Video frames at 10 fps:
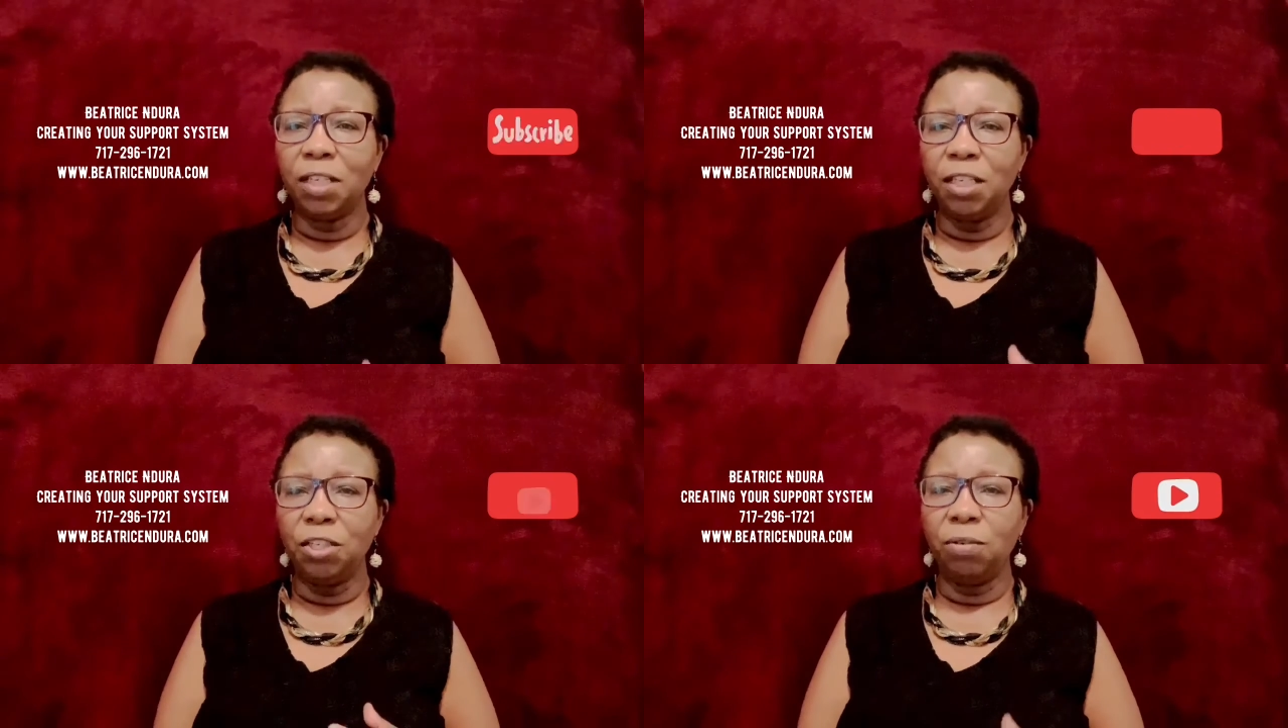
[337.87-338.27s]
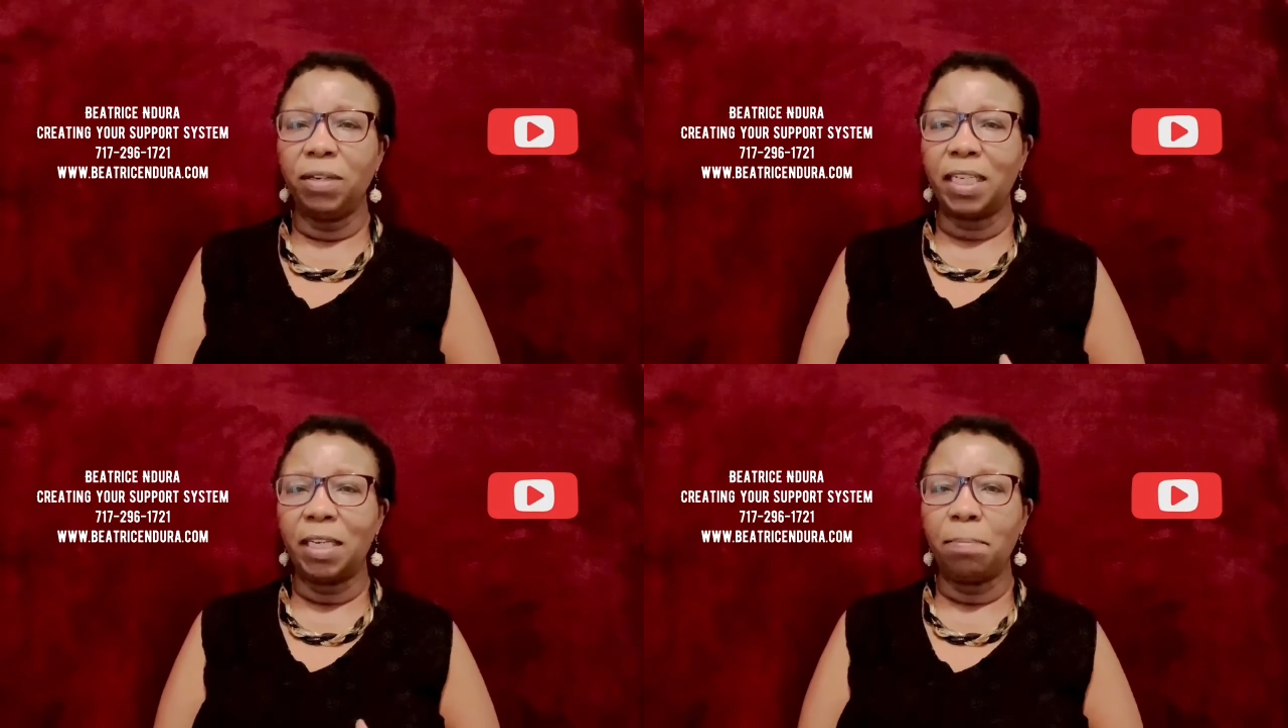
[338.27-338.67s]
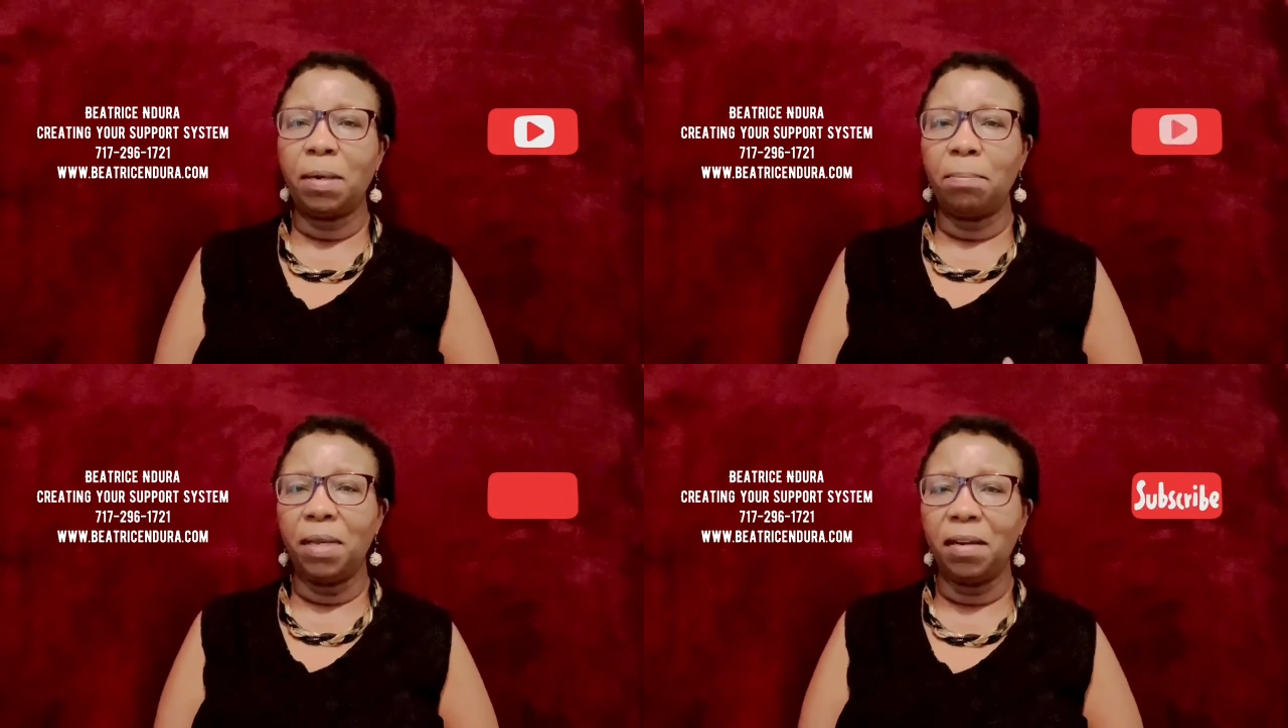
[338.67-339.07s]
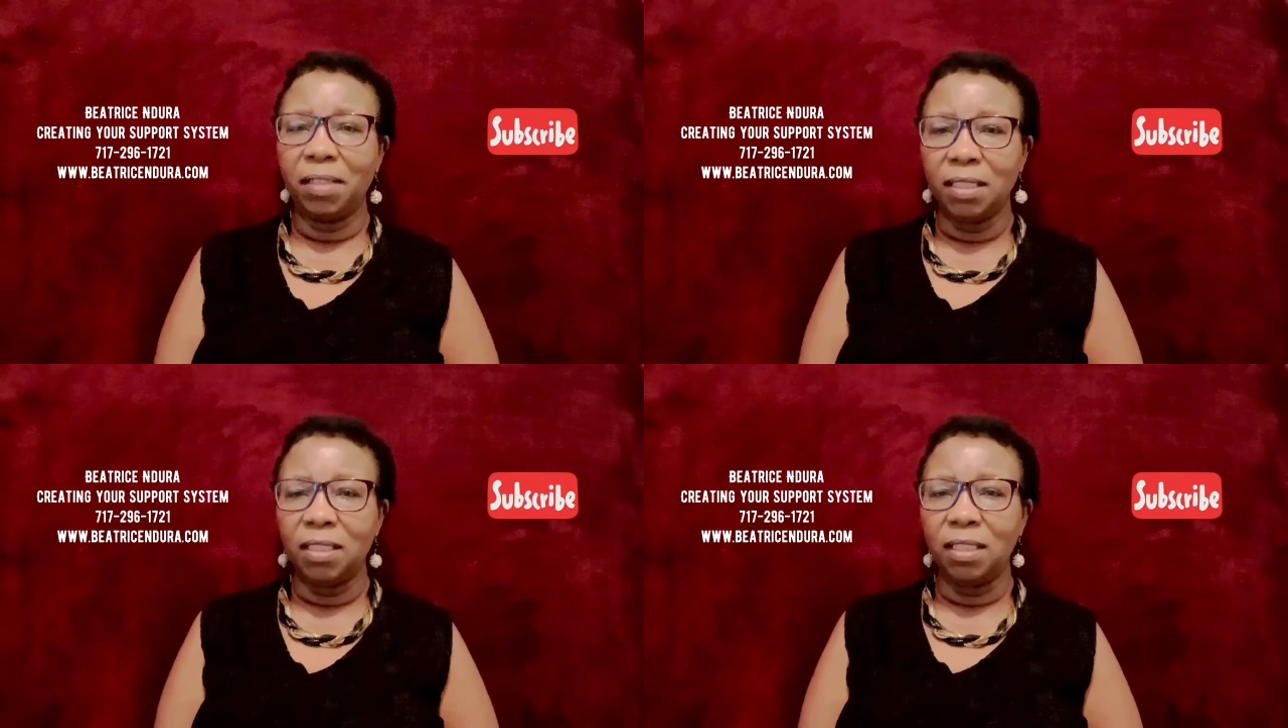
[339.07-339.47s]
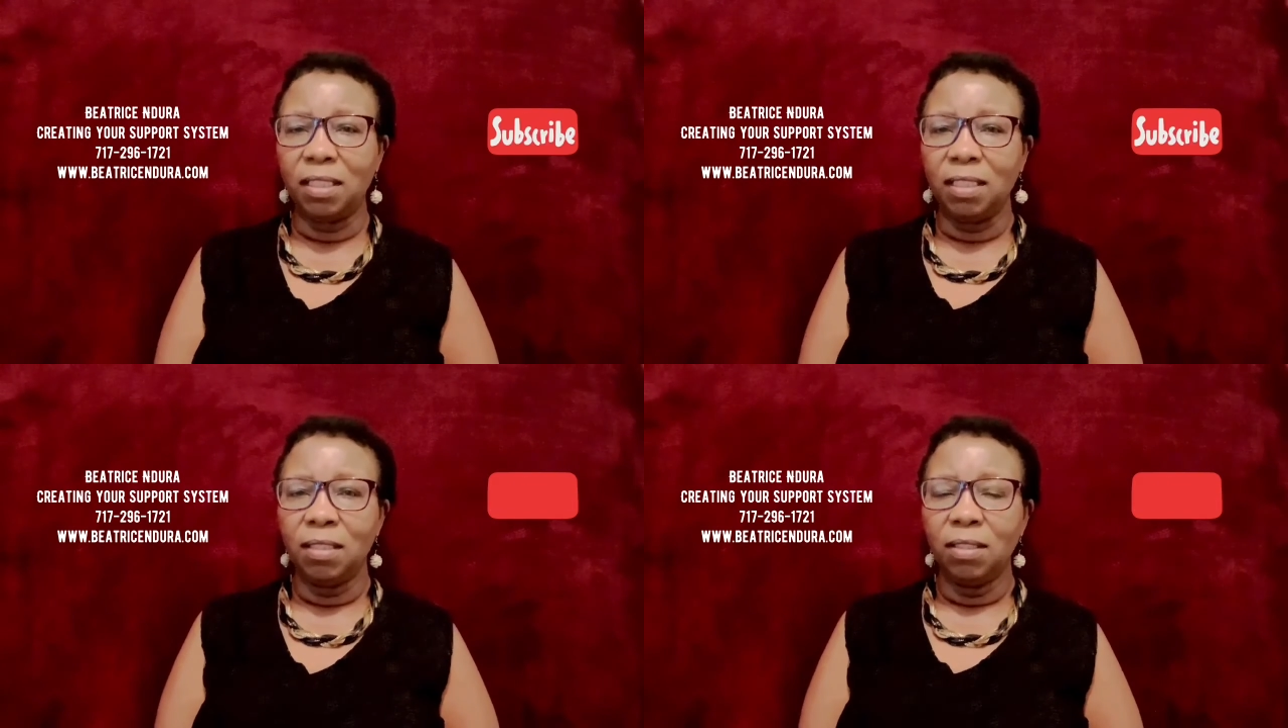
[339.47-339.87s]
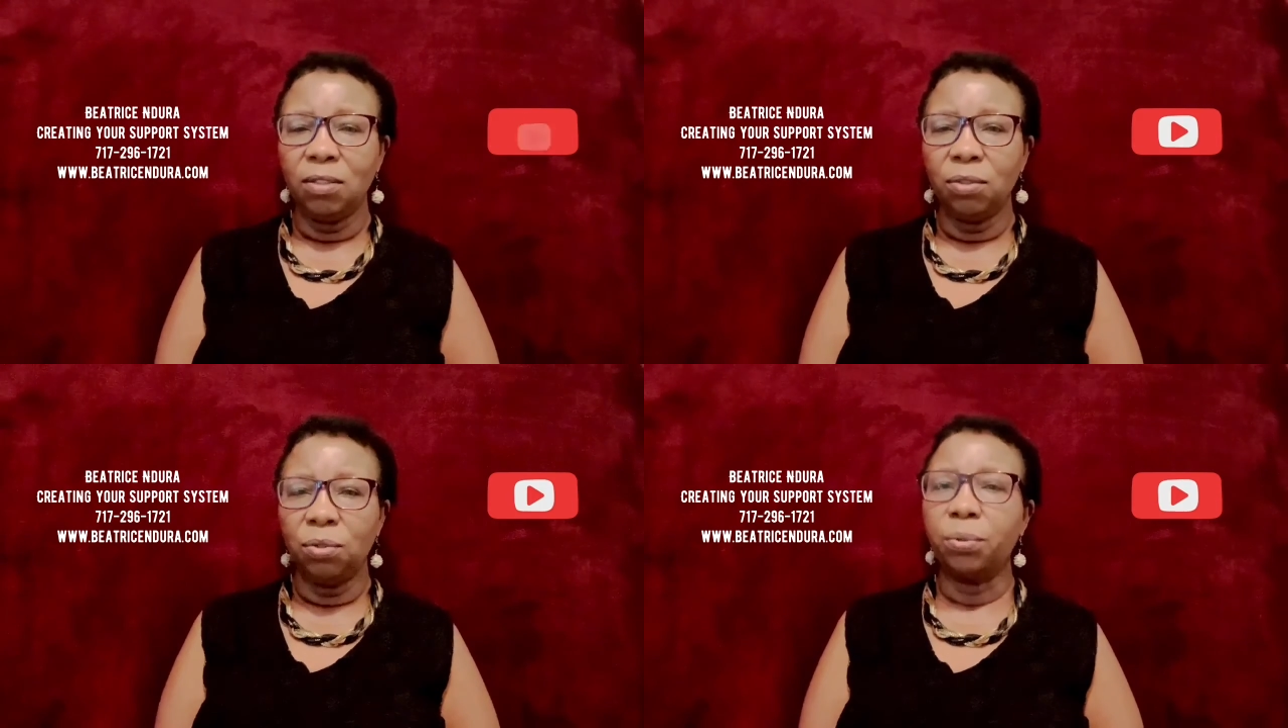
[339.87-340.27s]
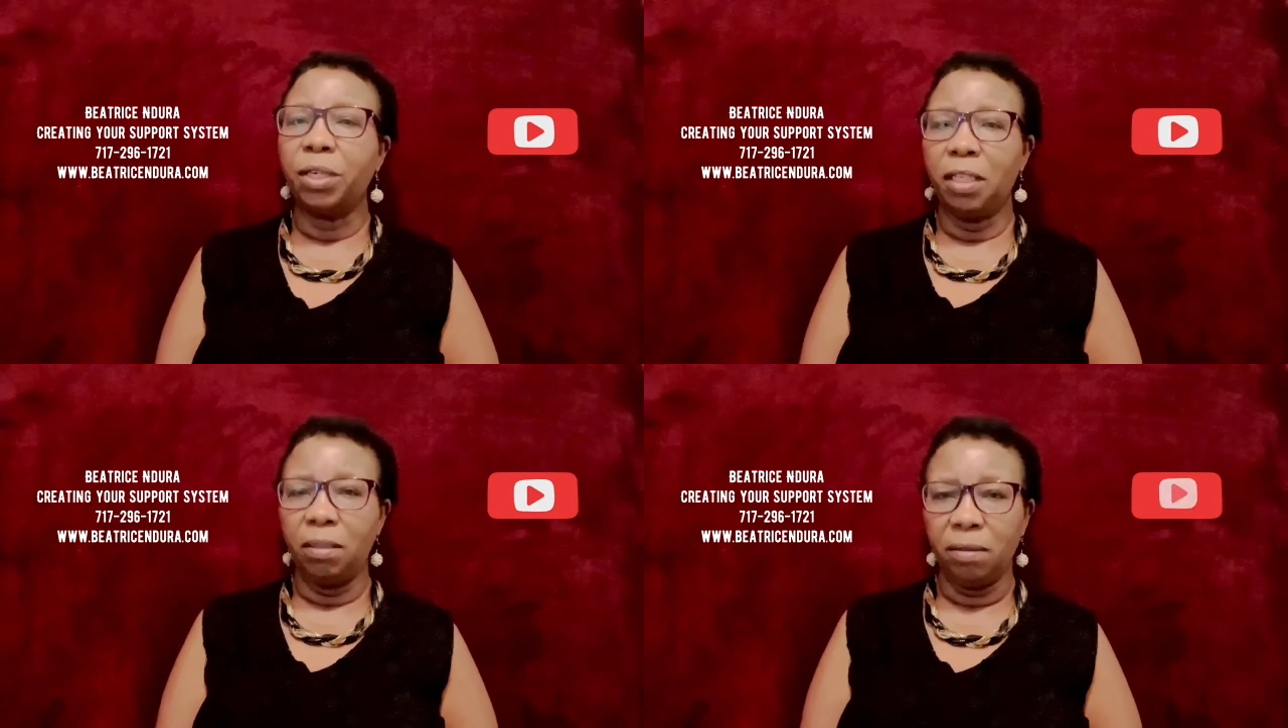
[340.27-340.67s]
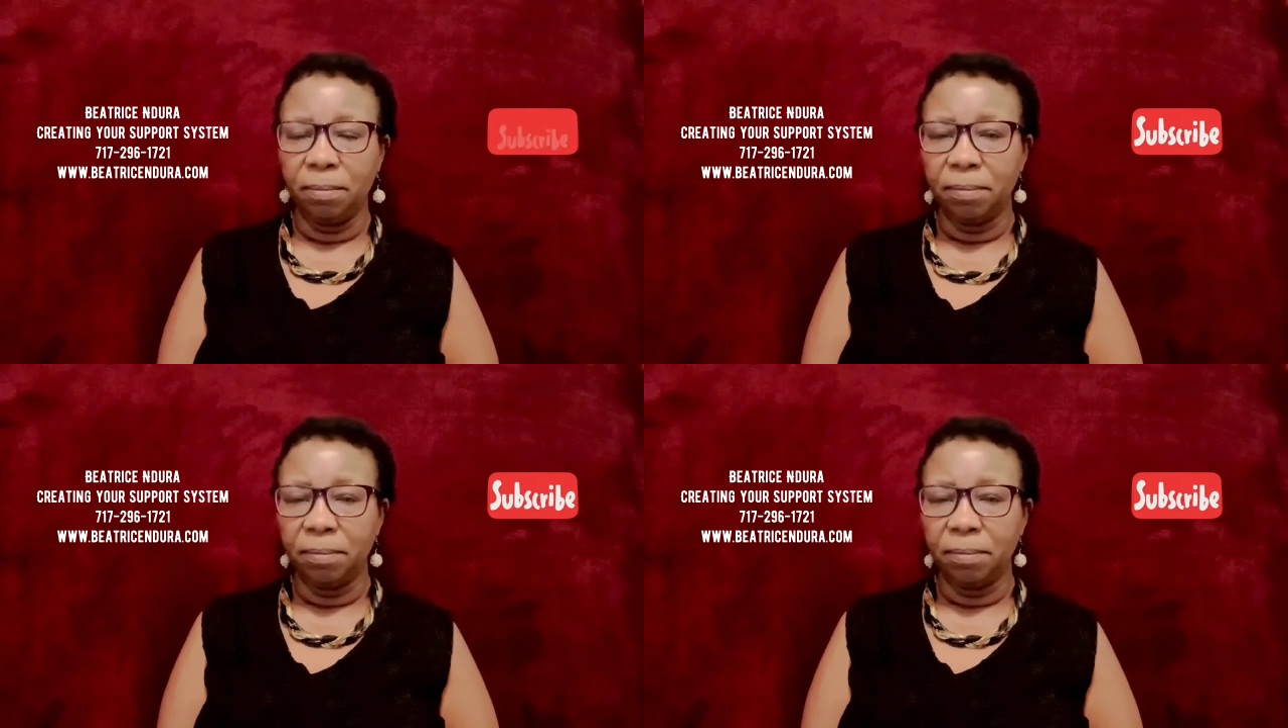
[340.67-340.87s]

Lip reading: in your capability to heal.